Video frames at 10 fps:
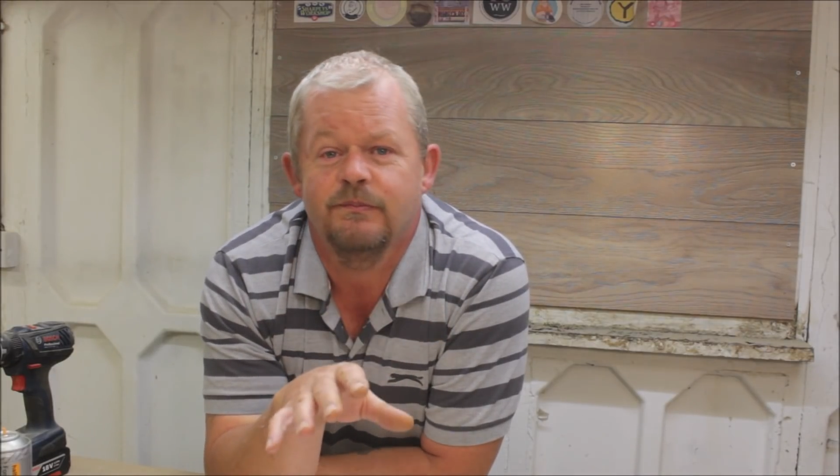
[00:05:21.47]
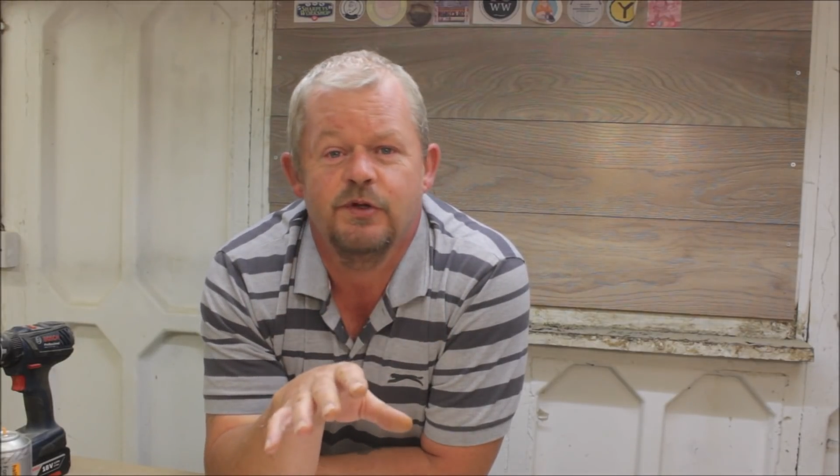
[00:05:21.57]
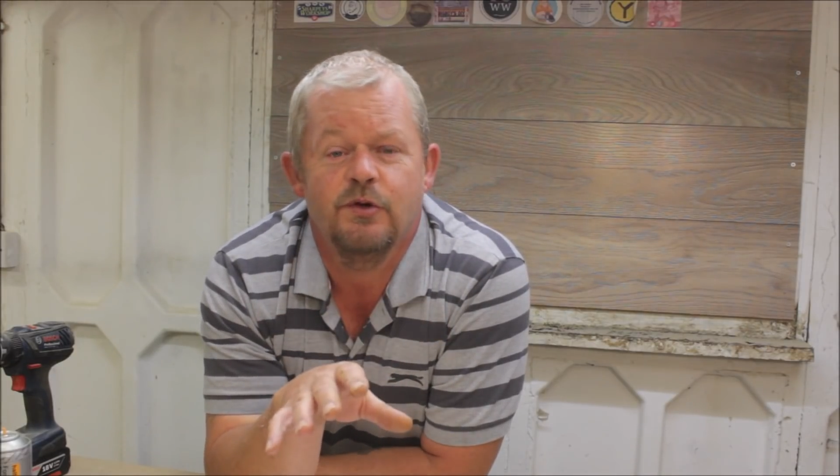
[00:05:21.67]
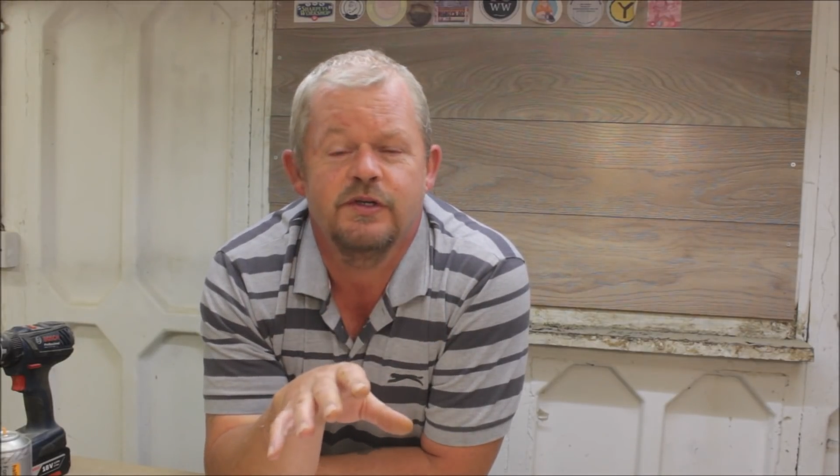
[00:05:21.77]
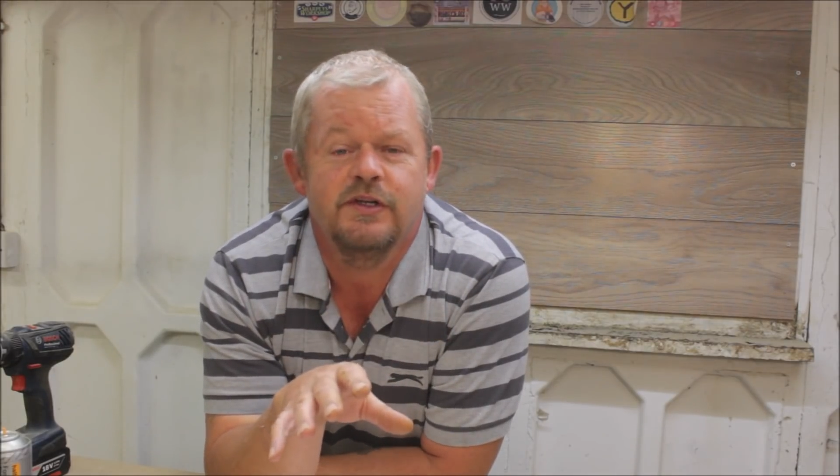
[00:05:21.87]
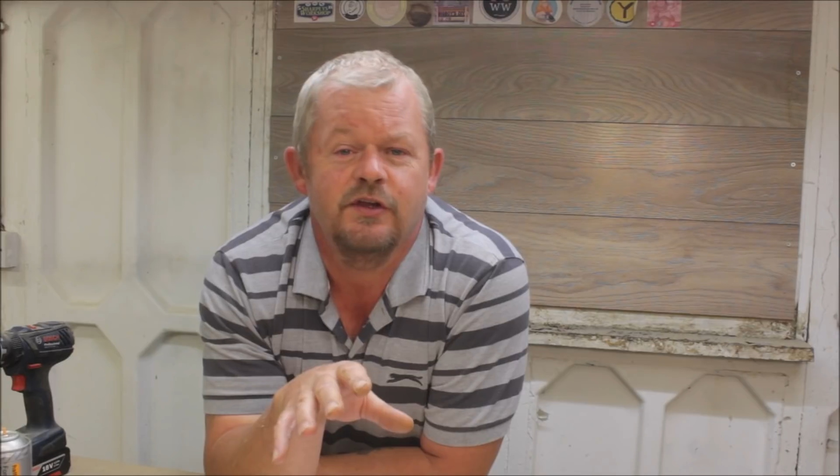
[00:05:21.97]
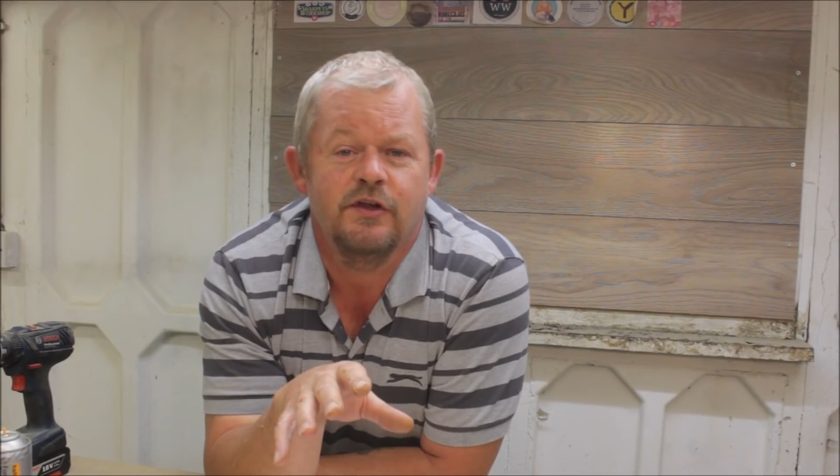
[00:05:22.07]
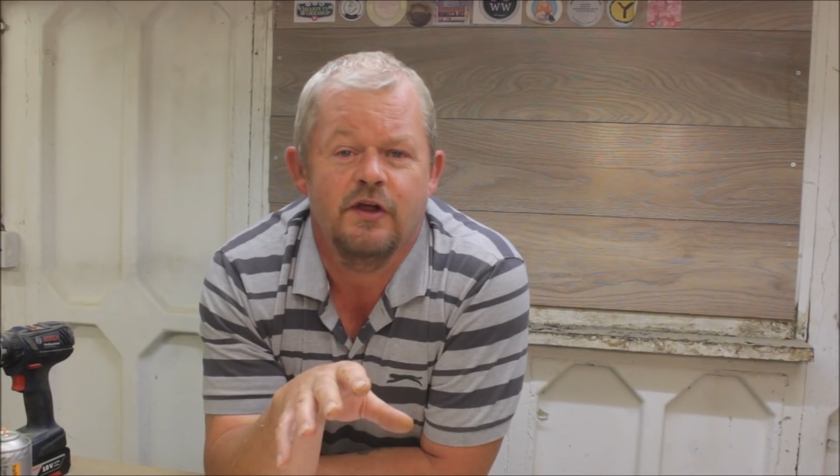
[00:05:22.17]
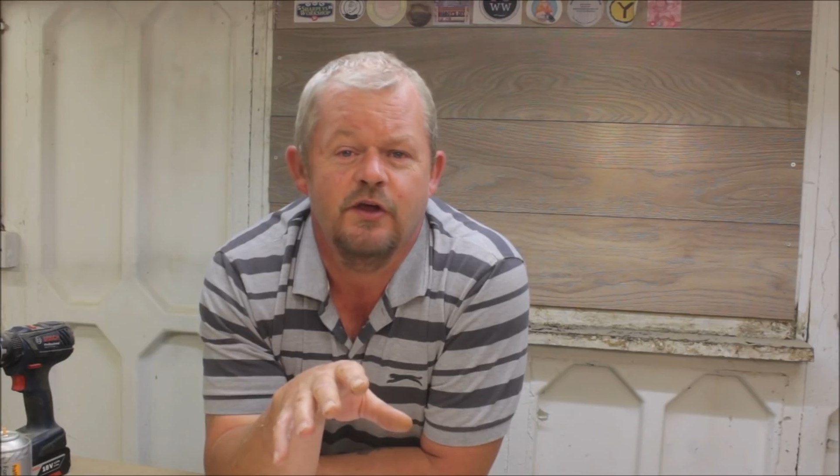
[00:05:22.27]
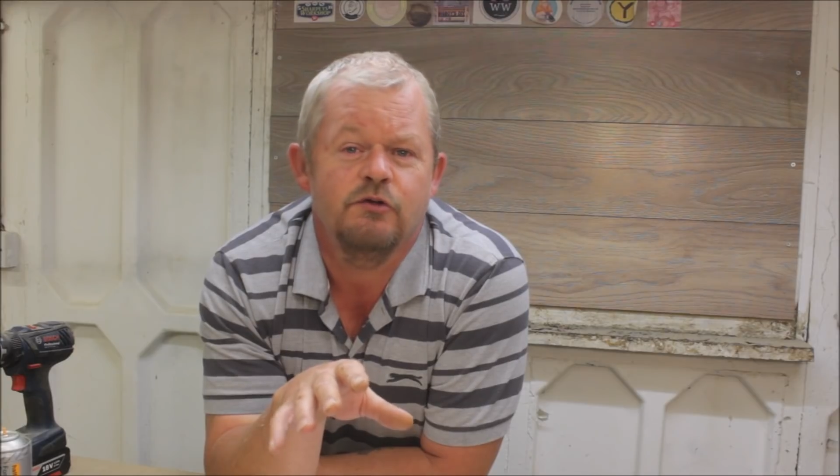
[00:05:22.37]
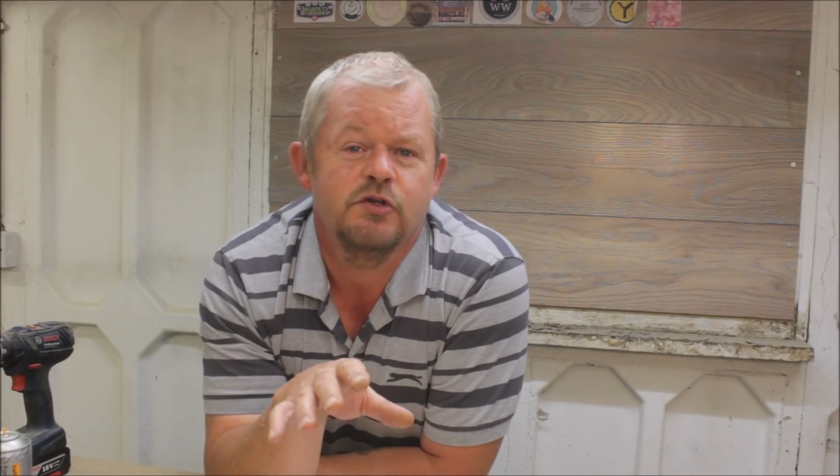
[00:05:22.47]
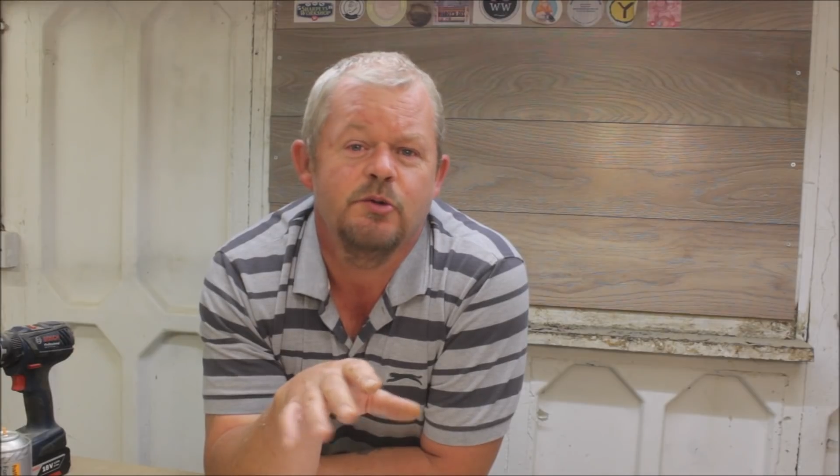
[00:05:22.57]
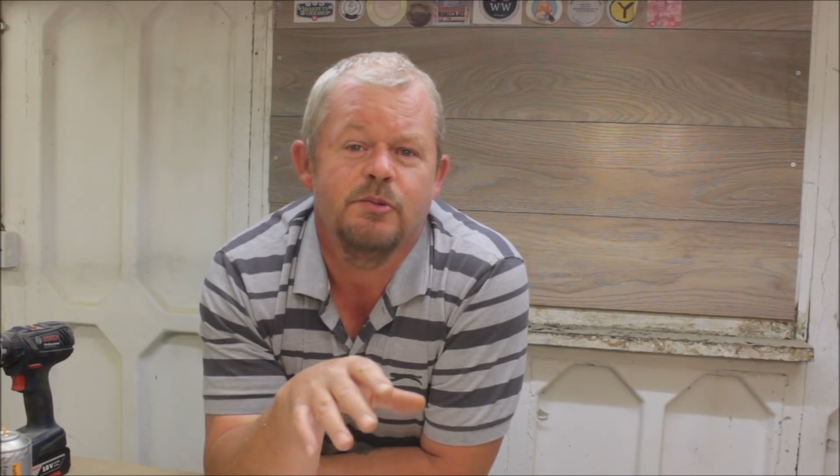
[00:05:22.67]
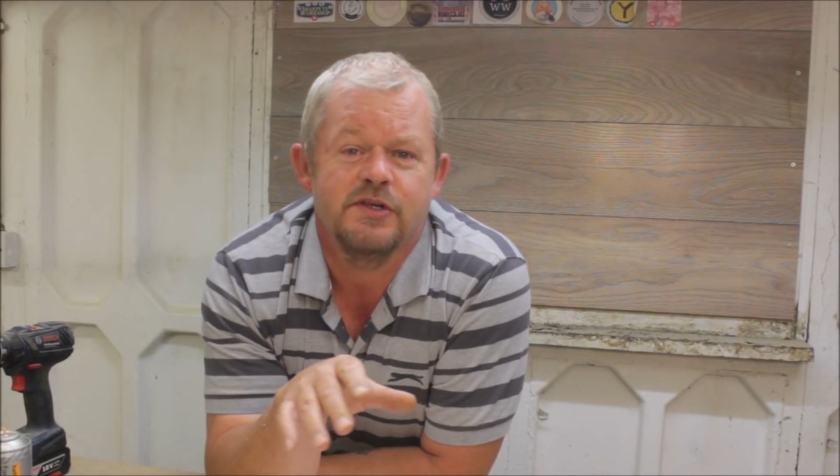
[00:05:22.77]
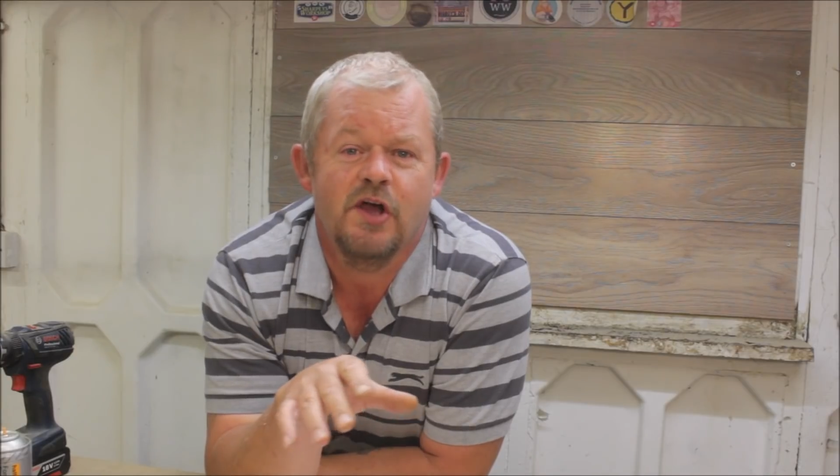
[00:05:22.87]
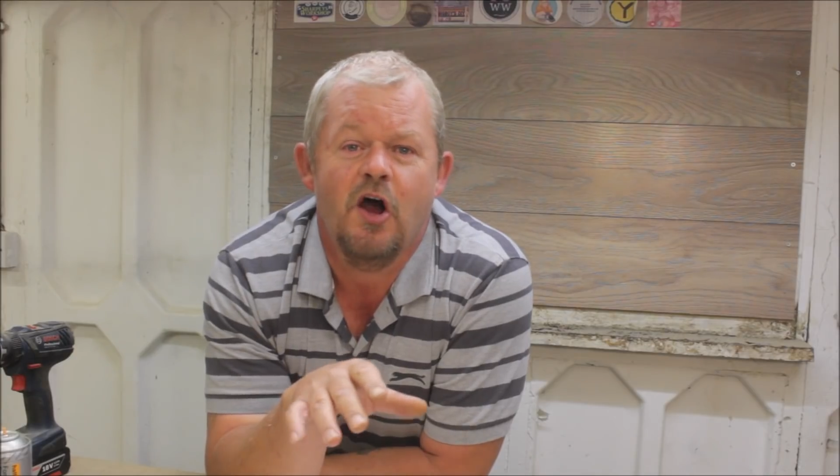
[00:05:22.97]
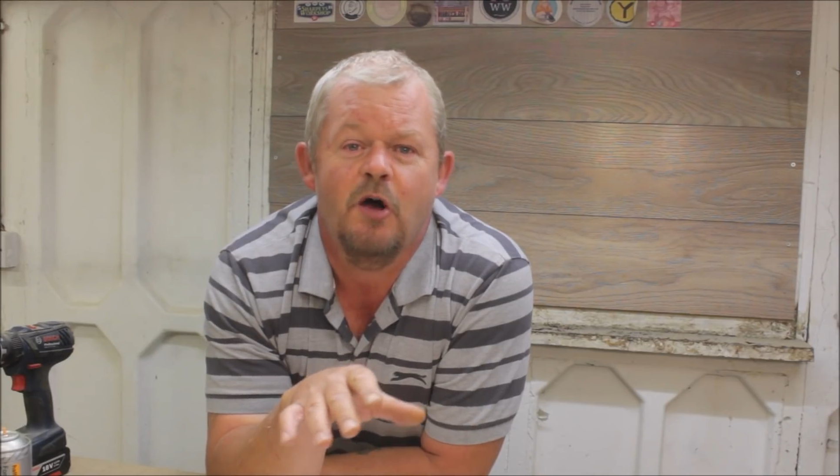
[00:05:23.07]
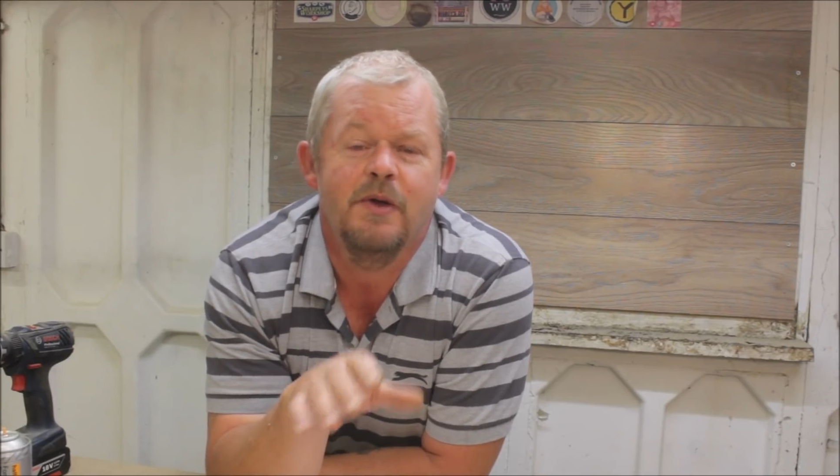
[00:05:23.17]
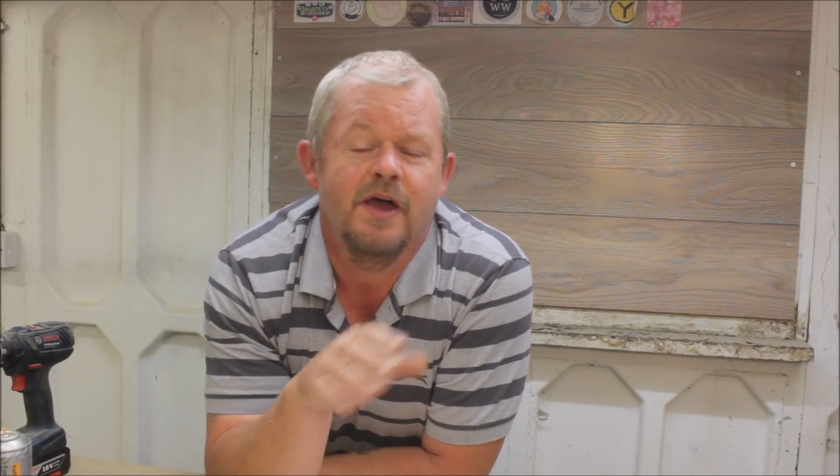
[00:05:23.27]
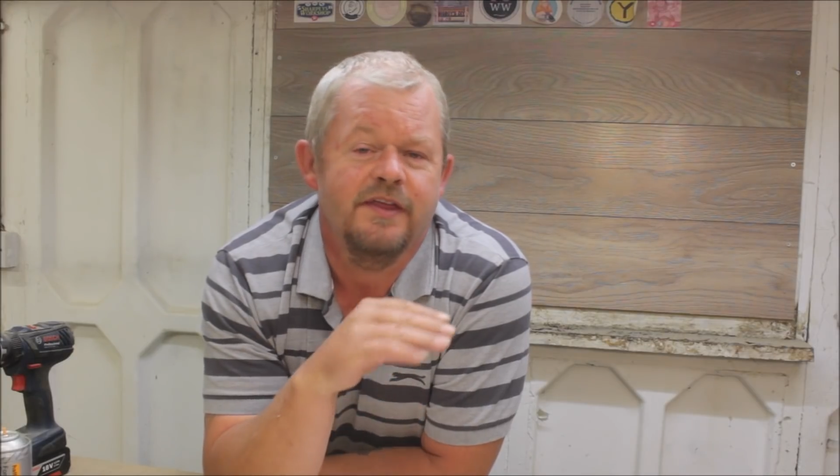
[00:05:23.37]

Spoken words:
using YouTube as a hobby.